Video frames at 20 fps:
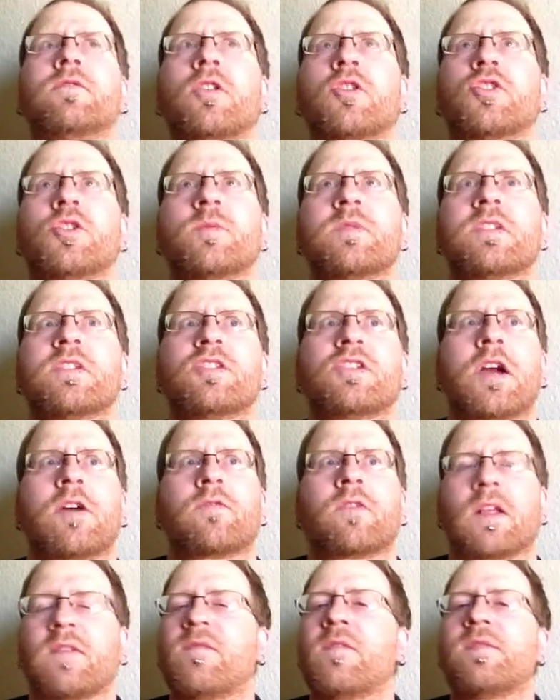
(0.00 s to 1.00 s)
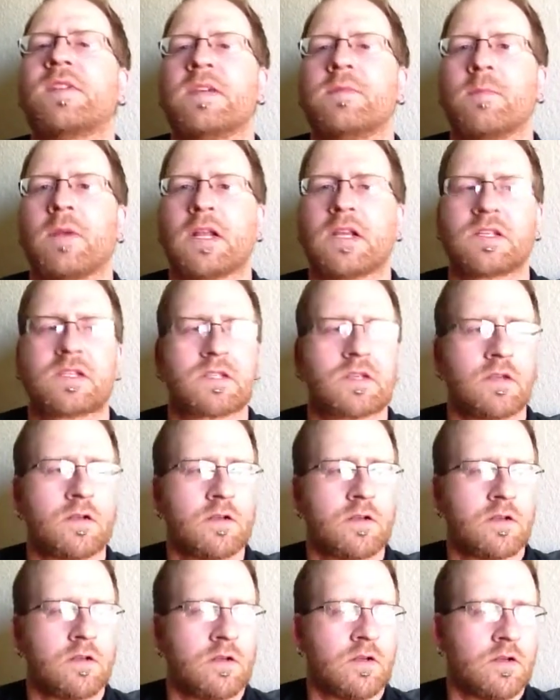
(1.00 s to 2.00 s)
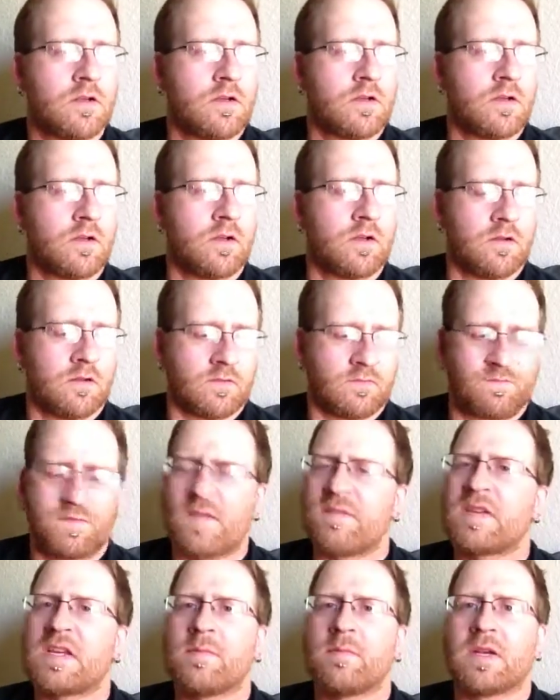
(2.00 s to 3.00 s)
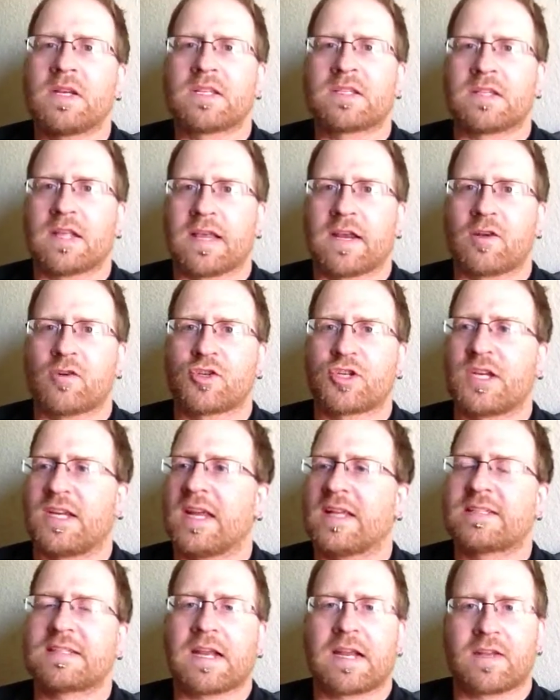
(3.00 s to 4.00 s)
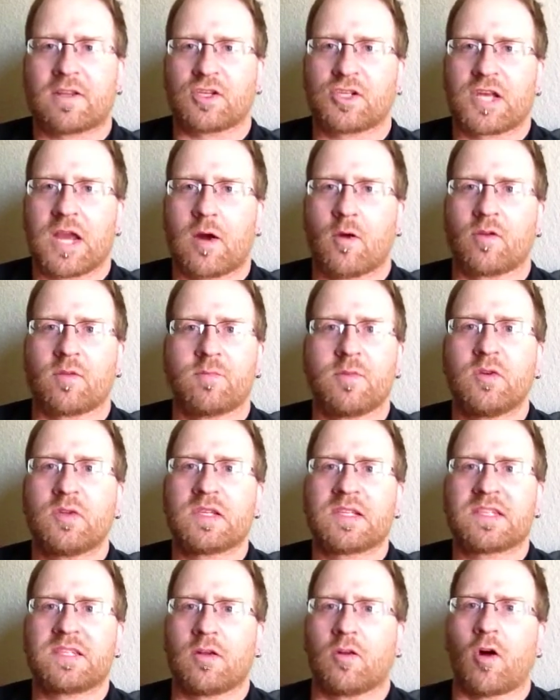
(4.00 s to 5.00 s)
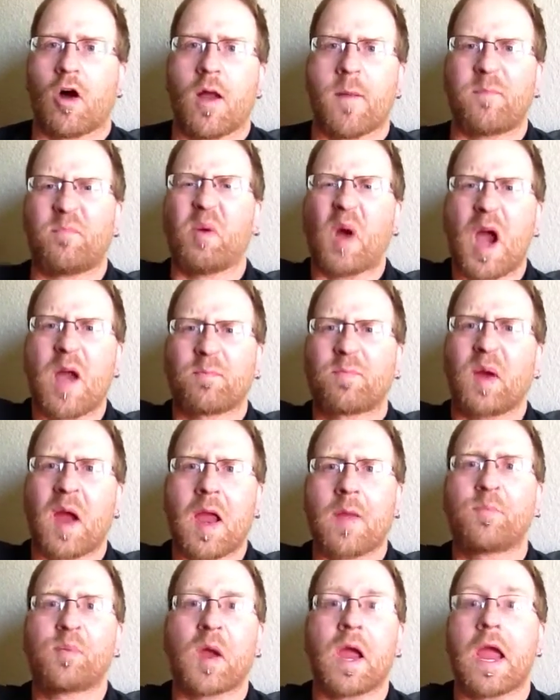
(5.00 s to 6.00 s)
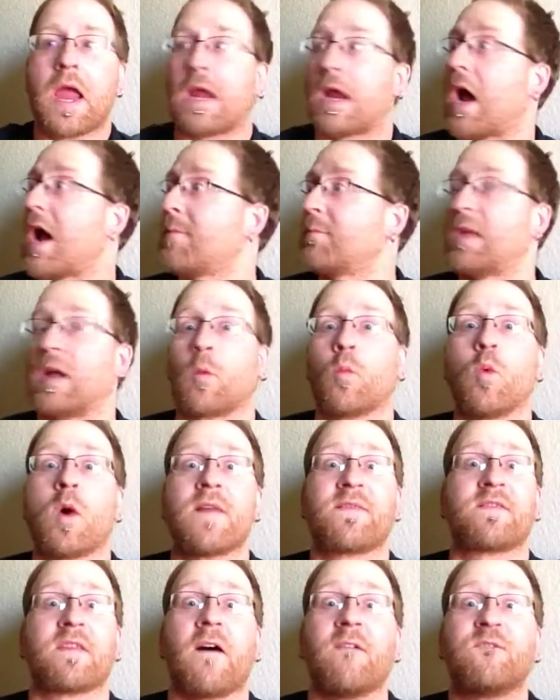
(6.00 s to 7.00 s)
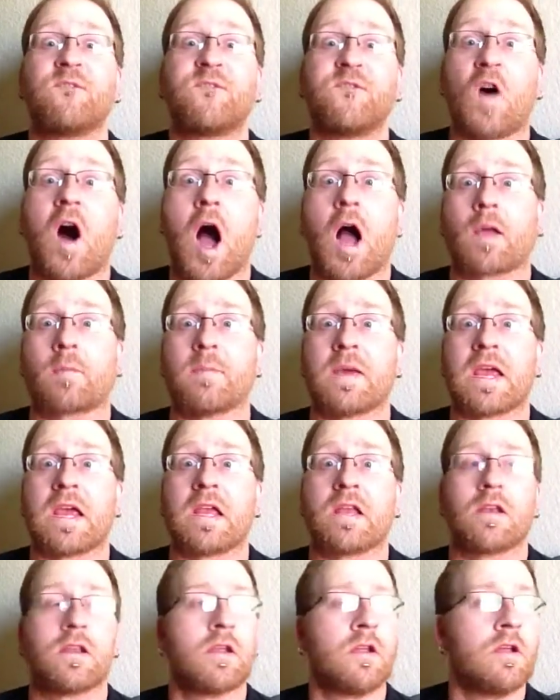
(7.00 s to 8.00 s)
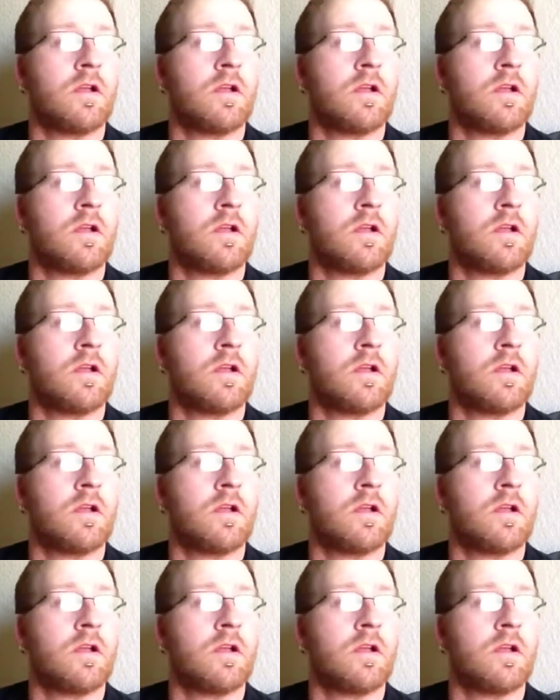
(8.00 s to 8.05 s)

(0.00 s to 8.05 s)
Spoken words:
She was in the shower for like 15 minutes. 15 minutes later, she gets out of the shower, the music's still on, bang, bang, bang! I'm like, what the fuck, man?